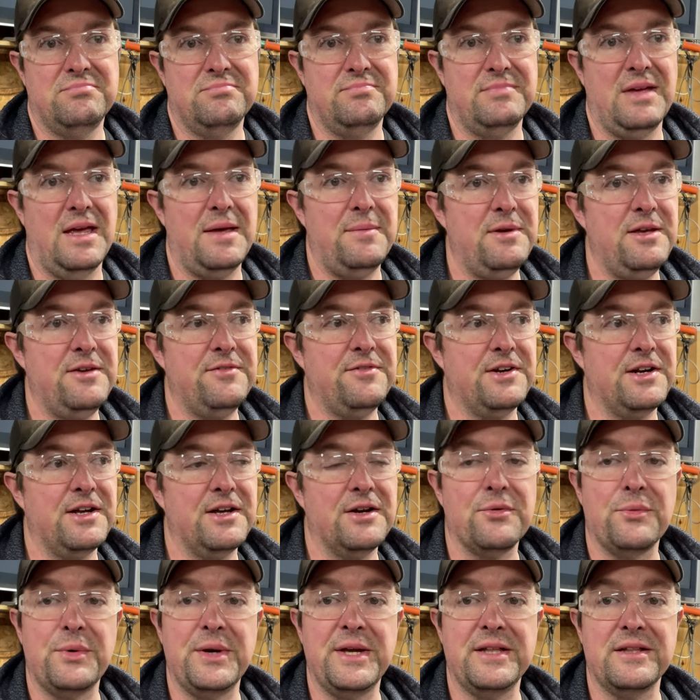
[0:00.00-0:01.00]
maybe even
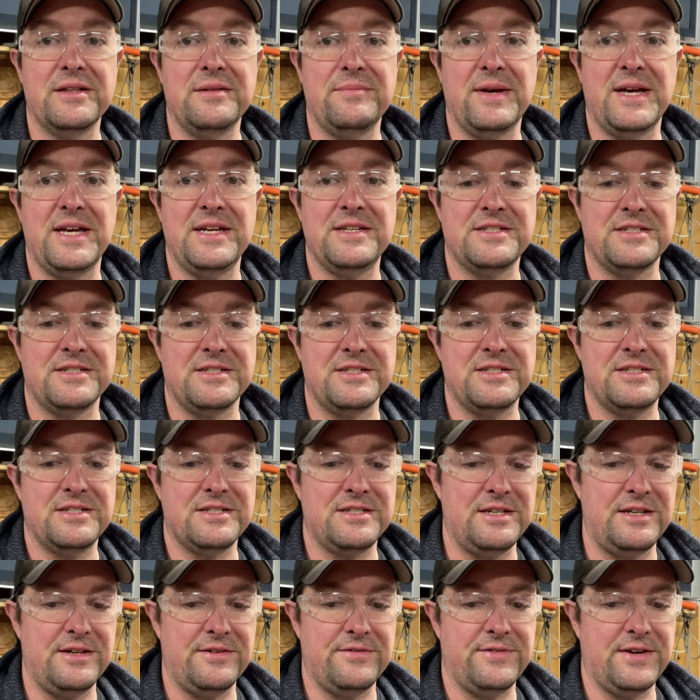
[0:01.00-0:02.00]
on a weekly
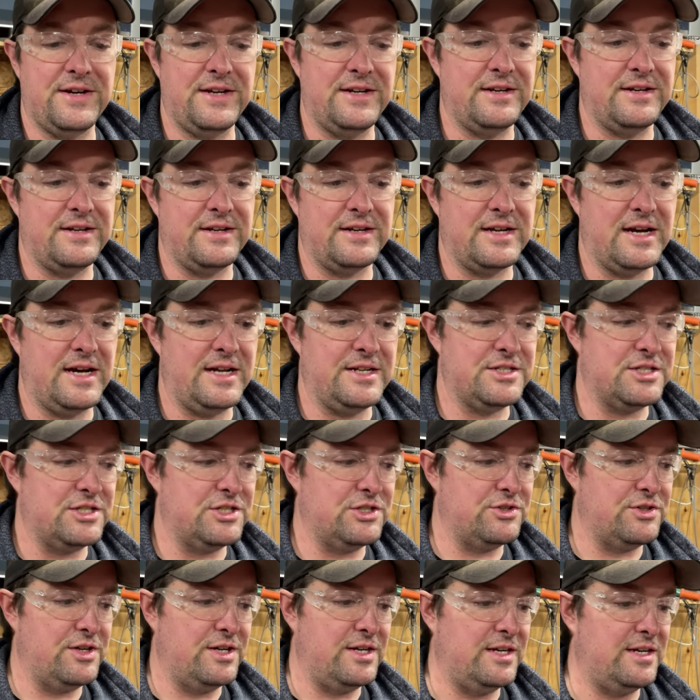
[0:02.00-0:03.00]
basis, if I didn't
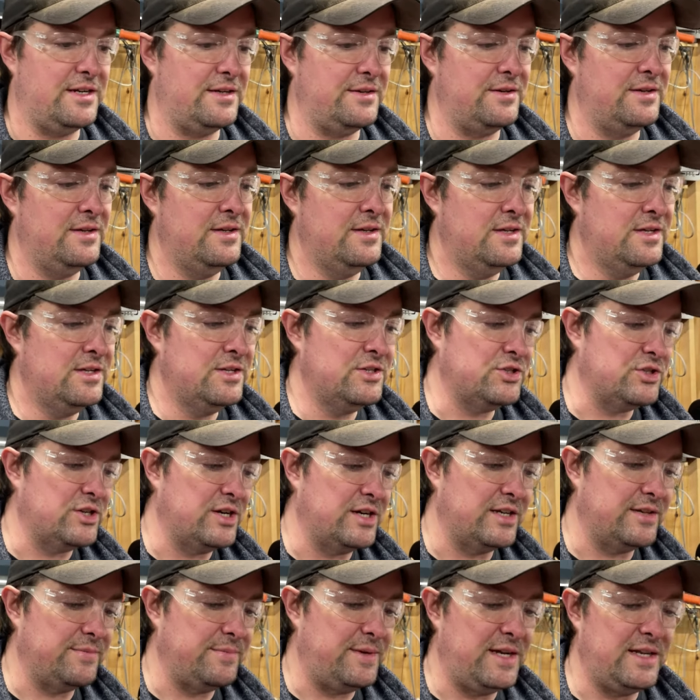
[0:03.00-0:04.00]
concentrate on
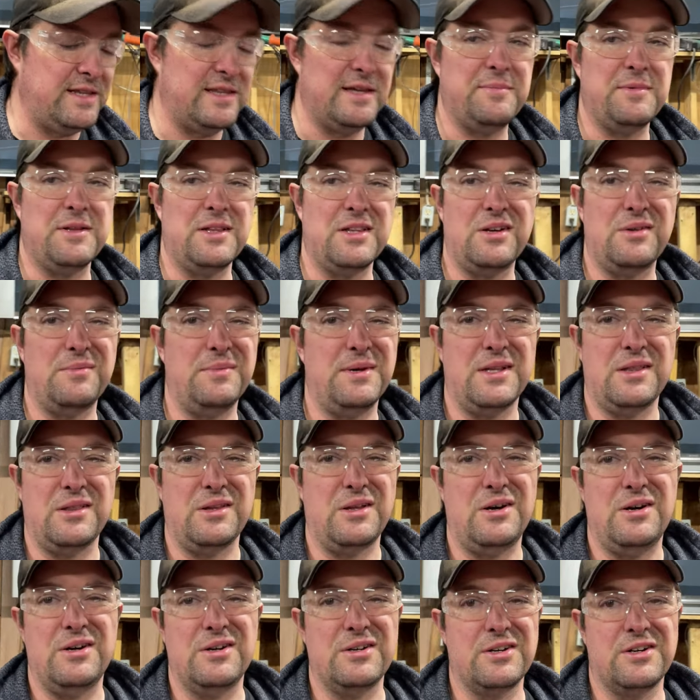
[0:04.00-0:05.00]
trying to make them a little bit
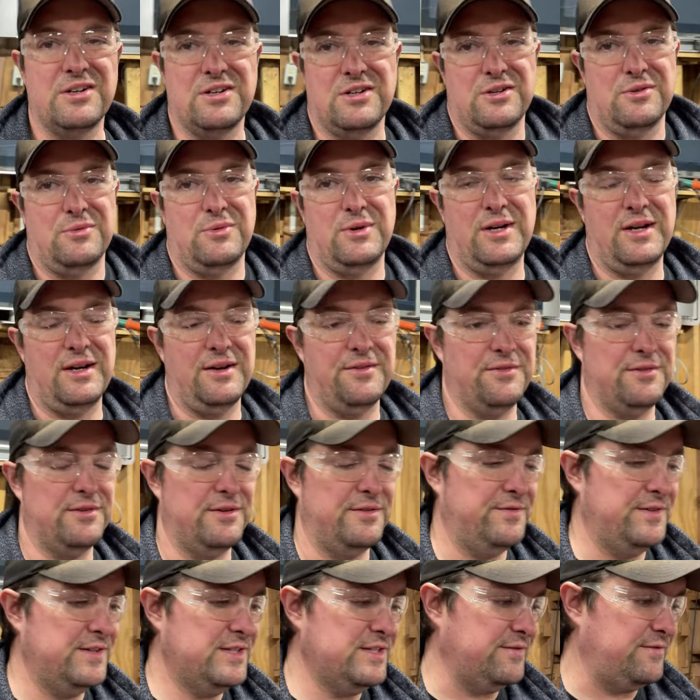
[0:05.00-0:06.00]
longer or whatever.
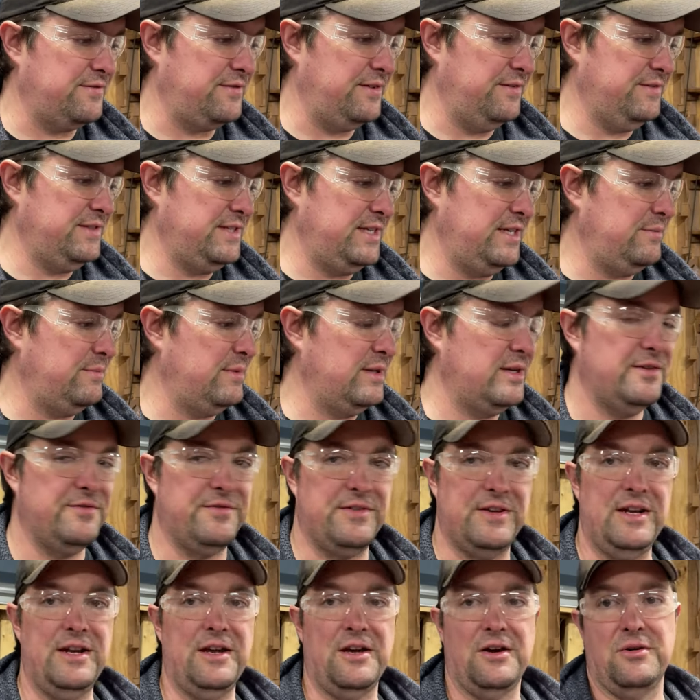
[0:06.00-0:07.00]
If it's a 15-minute
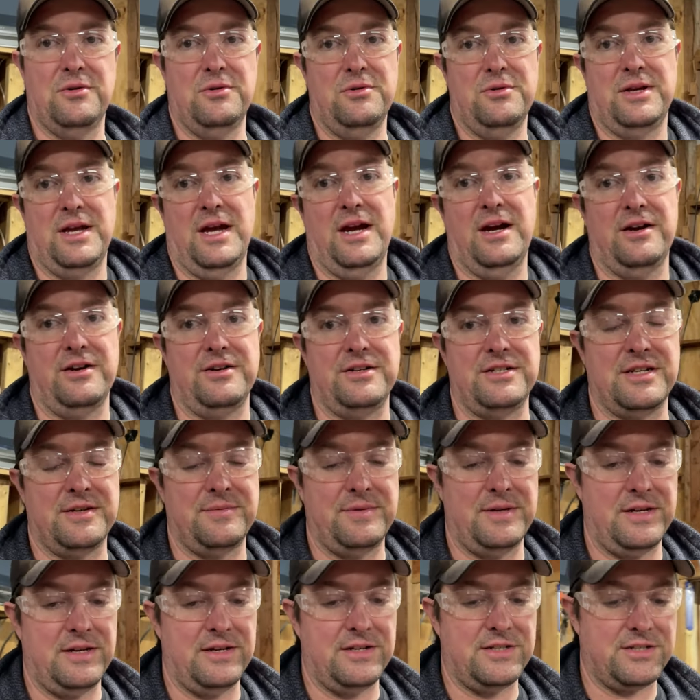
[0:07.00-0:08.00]
video, who cares? I
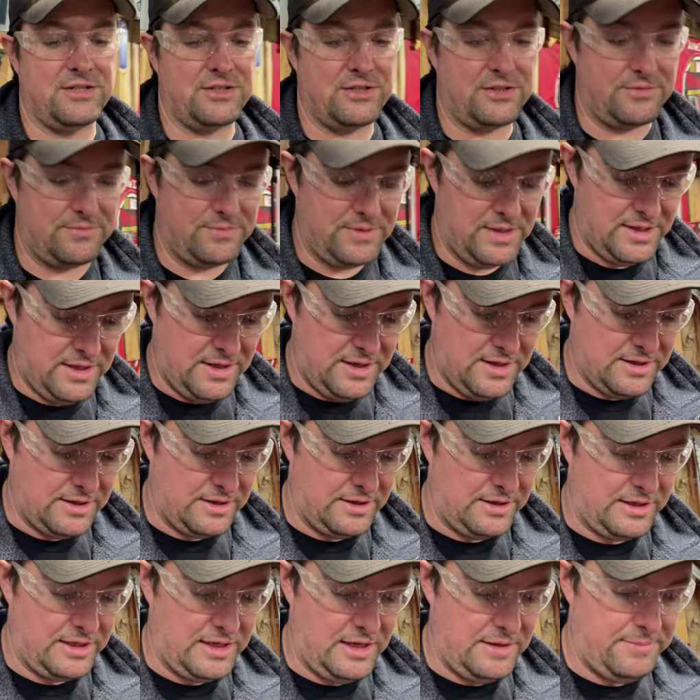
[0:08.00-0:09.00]
mean, it's
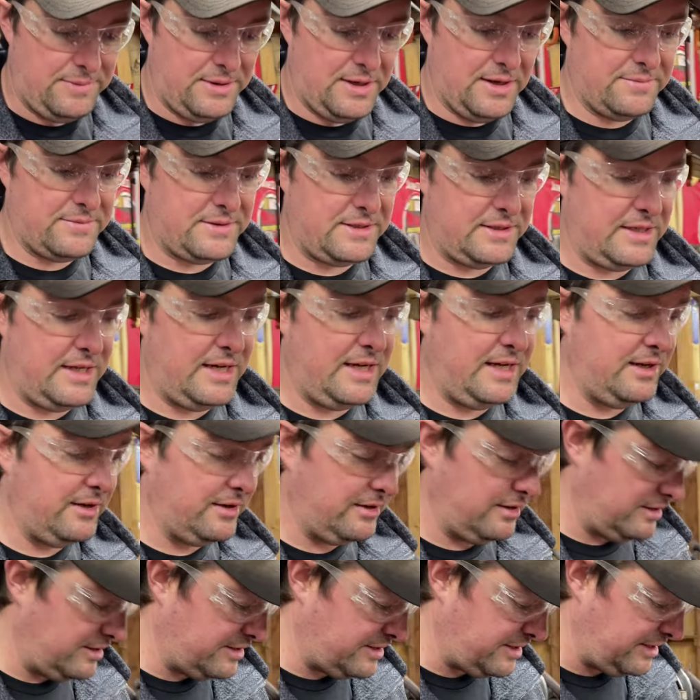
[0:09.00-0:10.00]
going to keep you up to date. You're
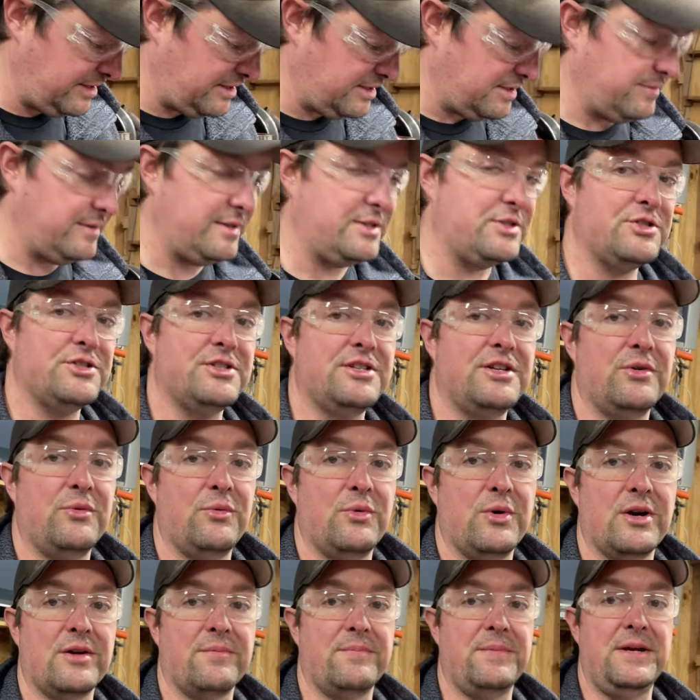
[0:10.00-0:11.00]
going to see some interesting
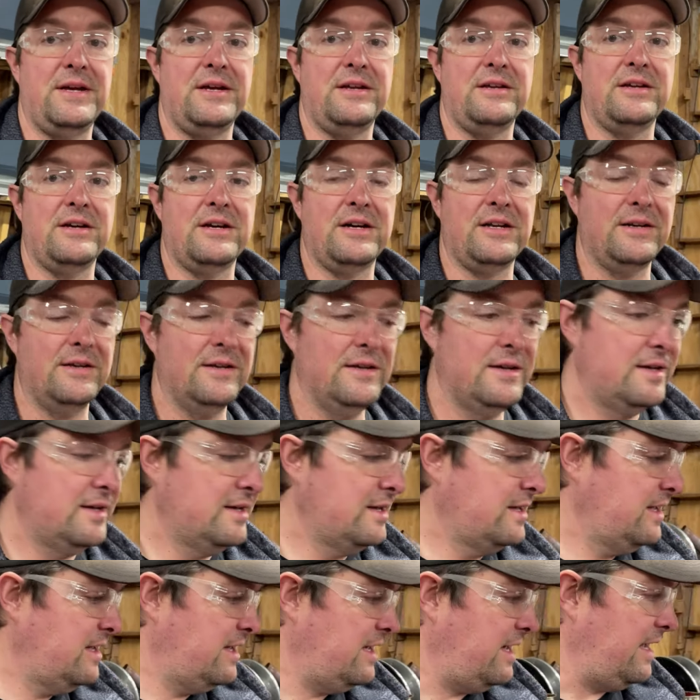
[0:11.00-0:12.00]
work being done.
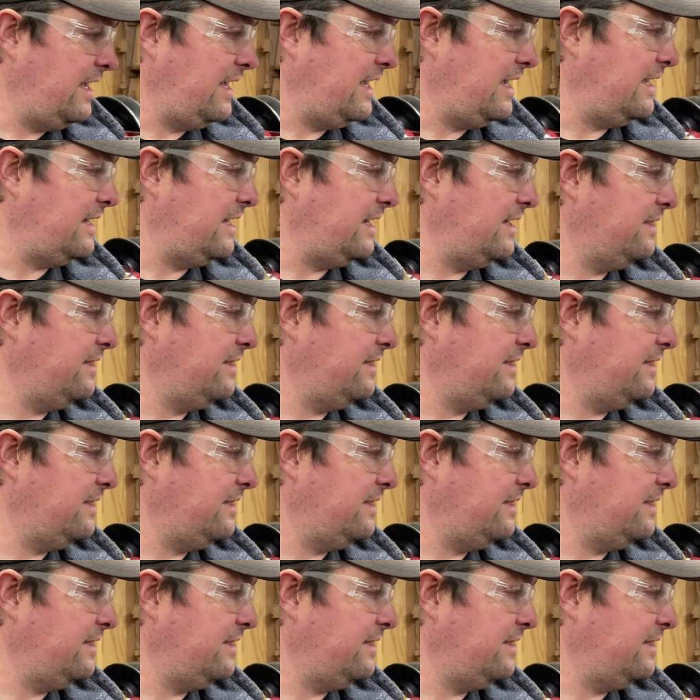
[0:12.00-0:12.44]
And I